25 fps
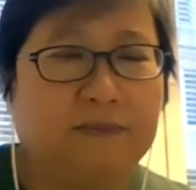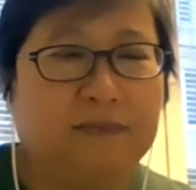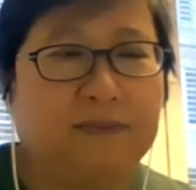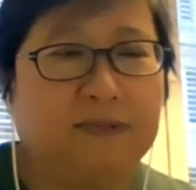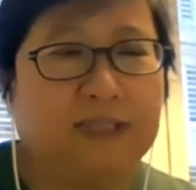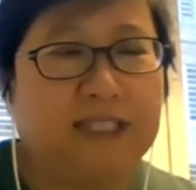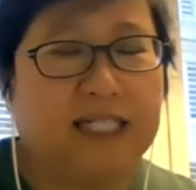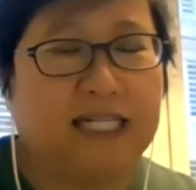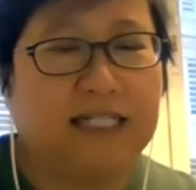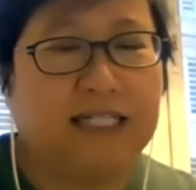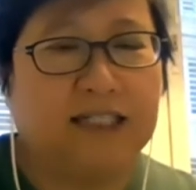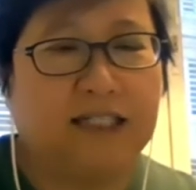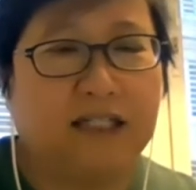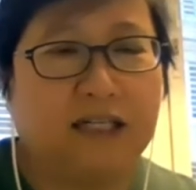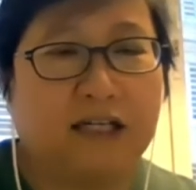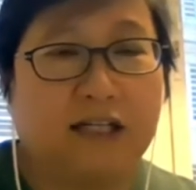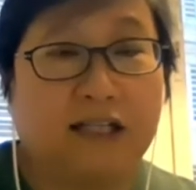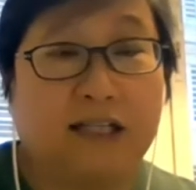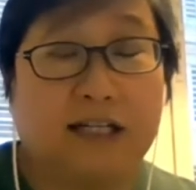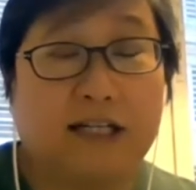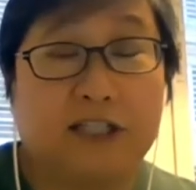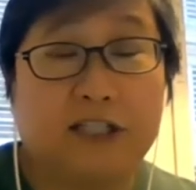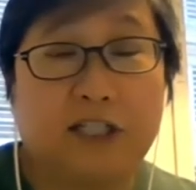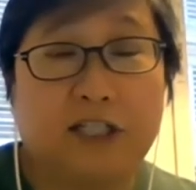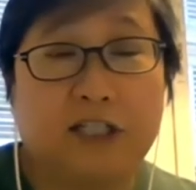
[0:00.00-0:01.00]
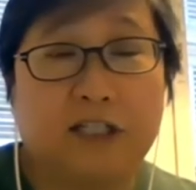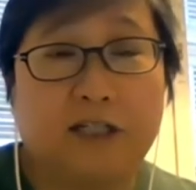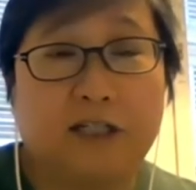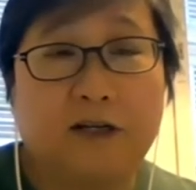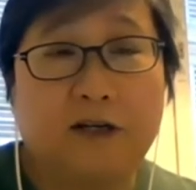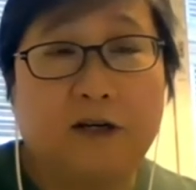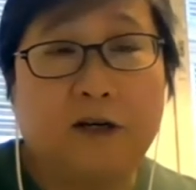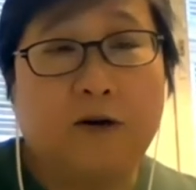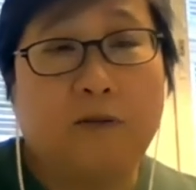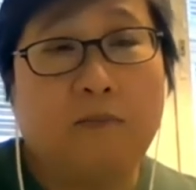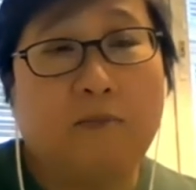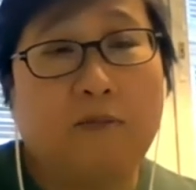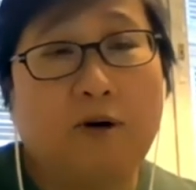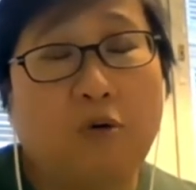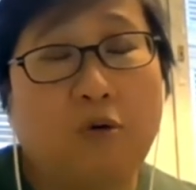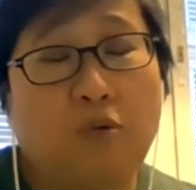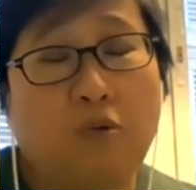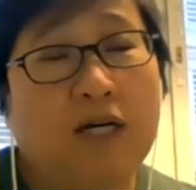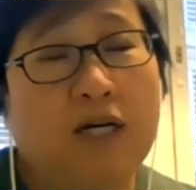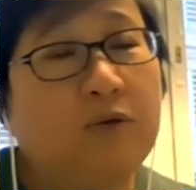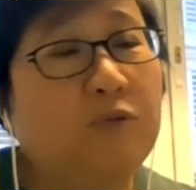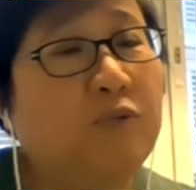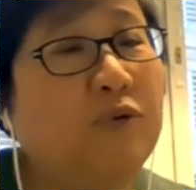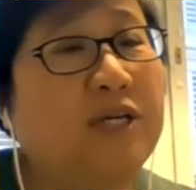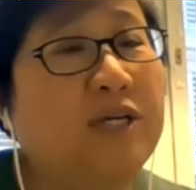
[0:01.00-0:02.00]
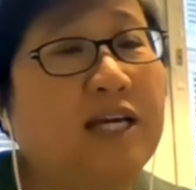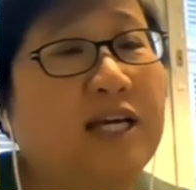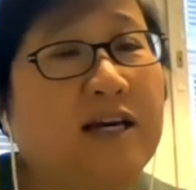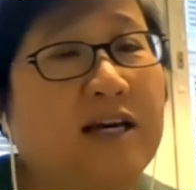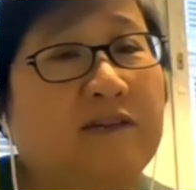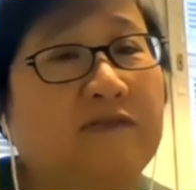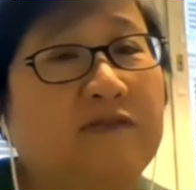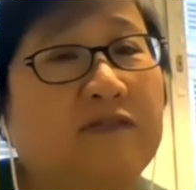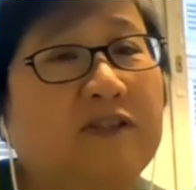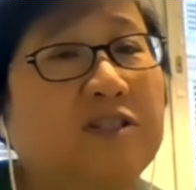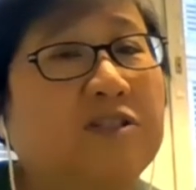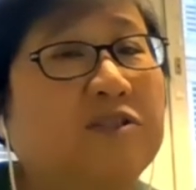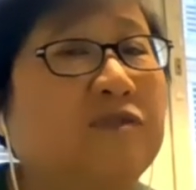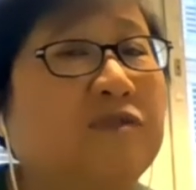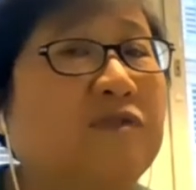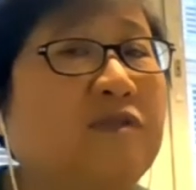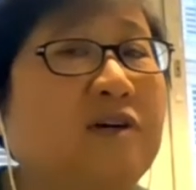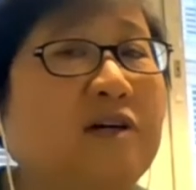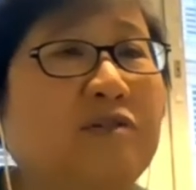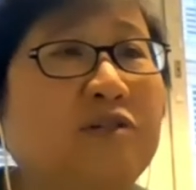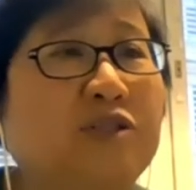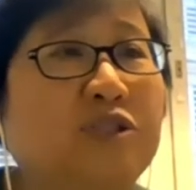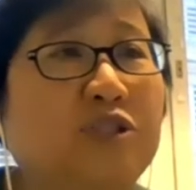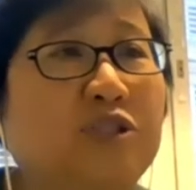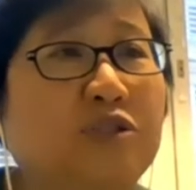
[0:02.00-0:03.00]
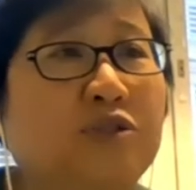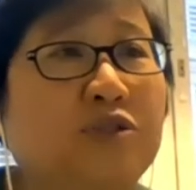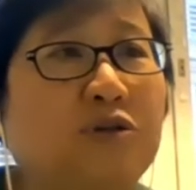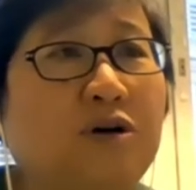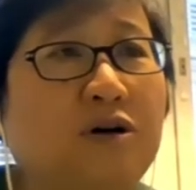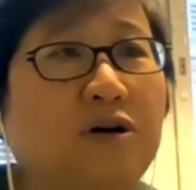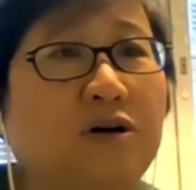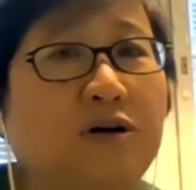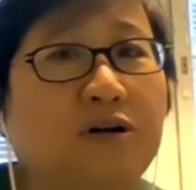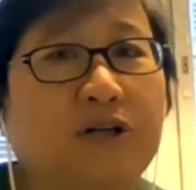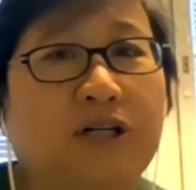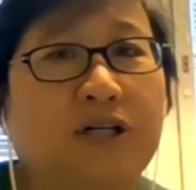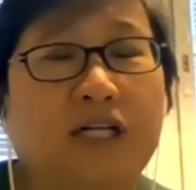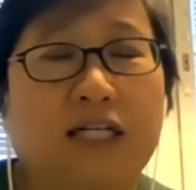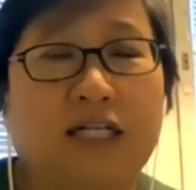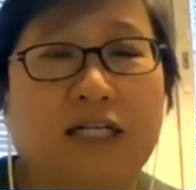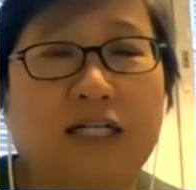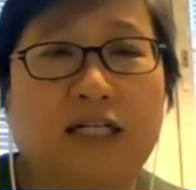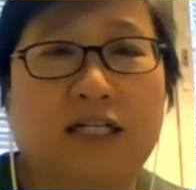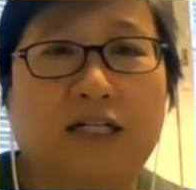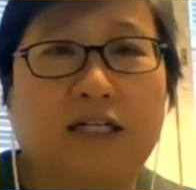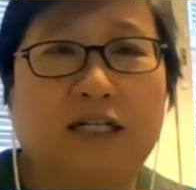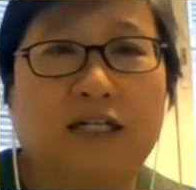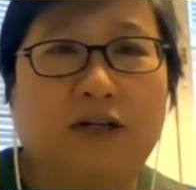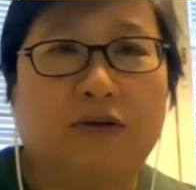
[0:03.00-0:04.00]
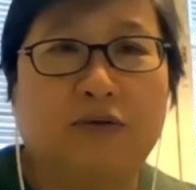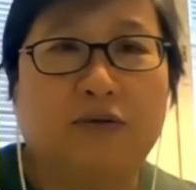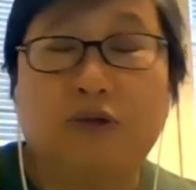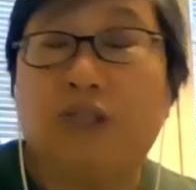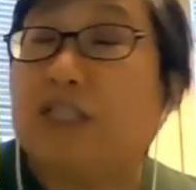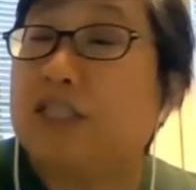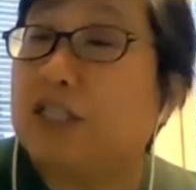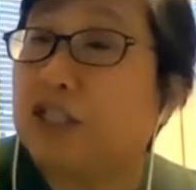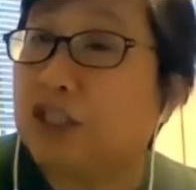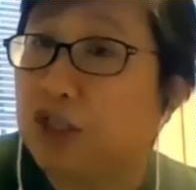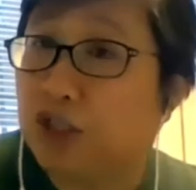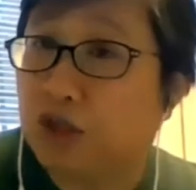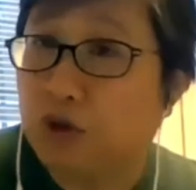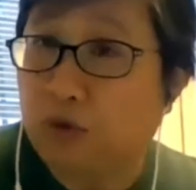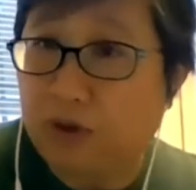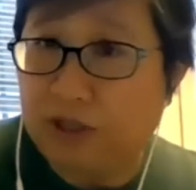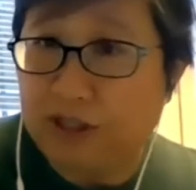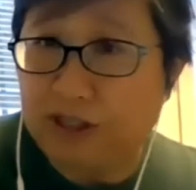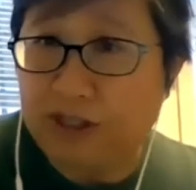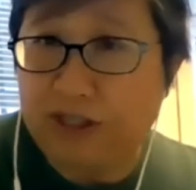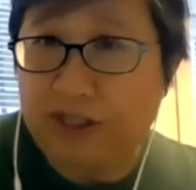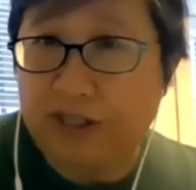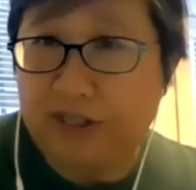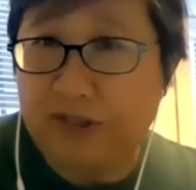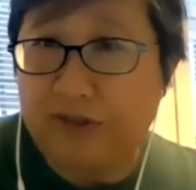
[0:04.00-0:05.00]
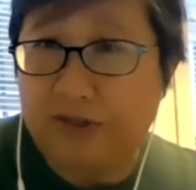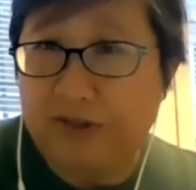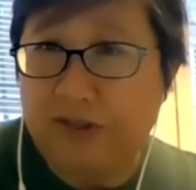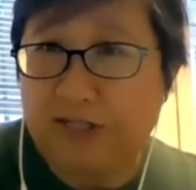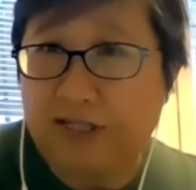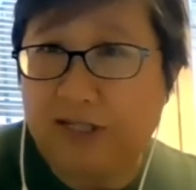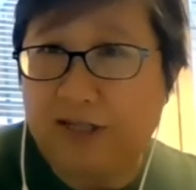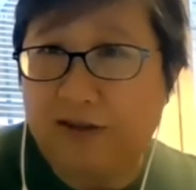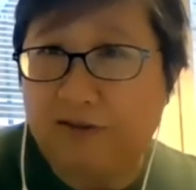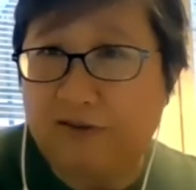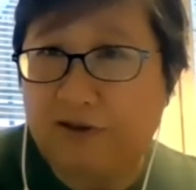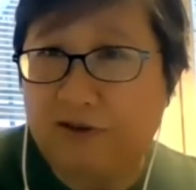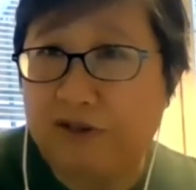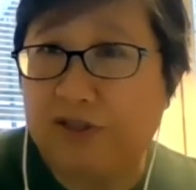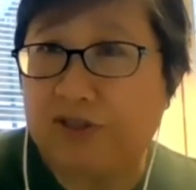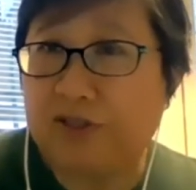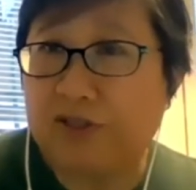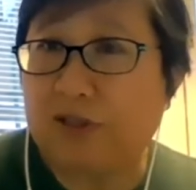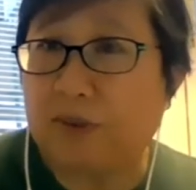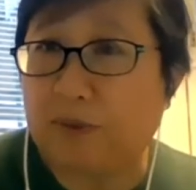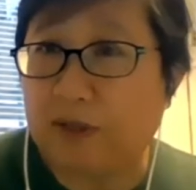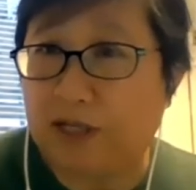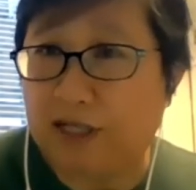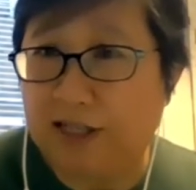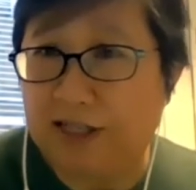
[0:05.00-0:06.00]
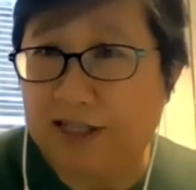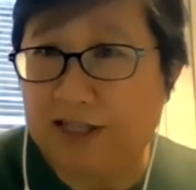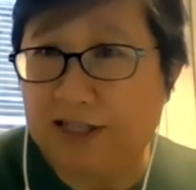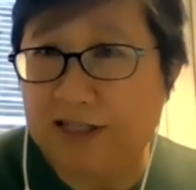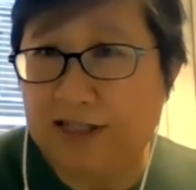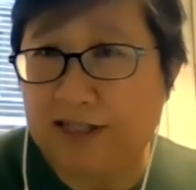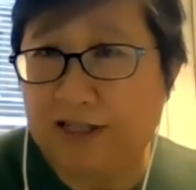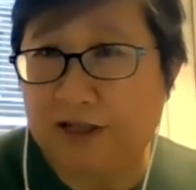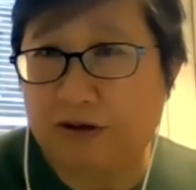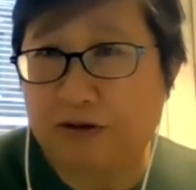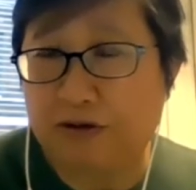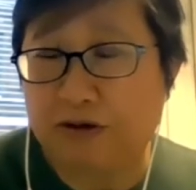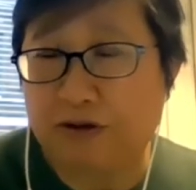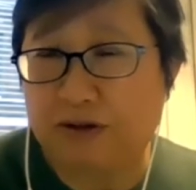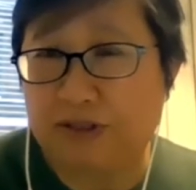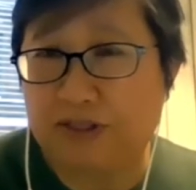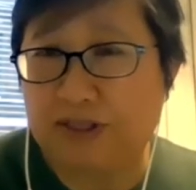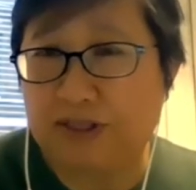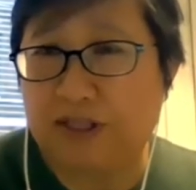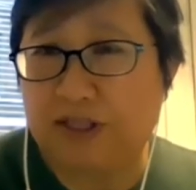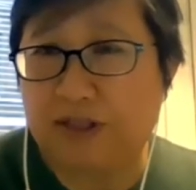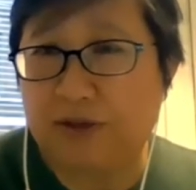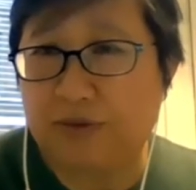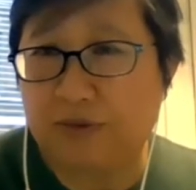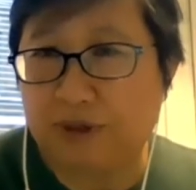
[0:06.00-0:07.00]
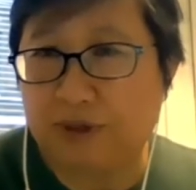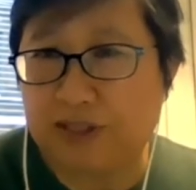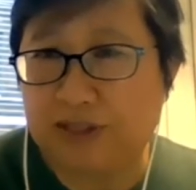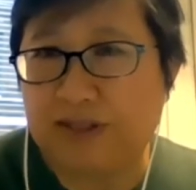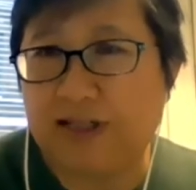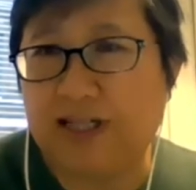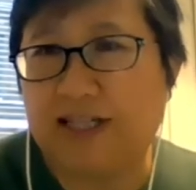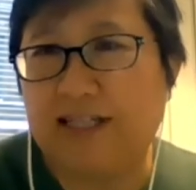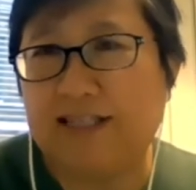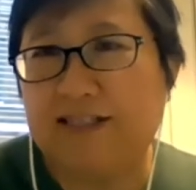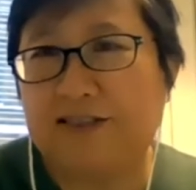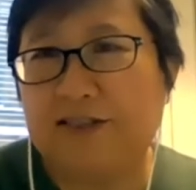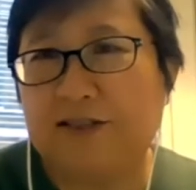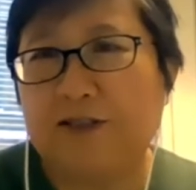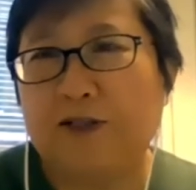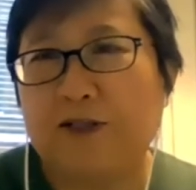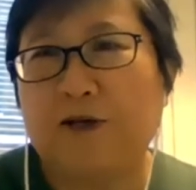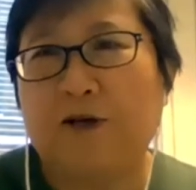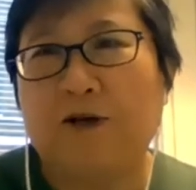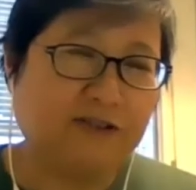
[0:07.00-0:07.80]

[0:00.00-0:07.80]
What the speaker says: data collection. But what we have is very strong research questions that are very similar across the three sites.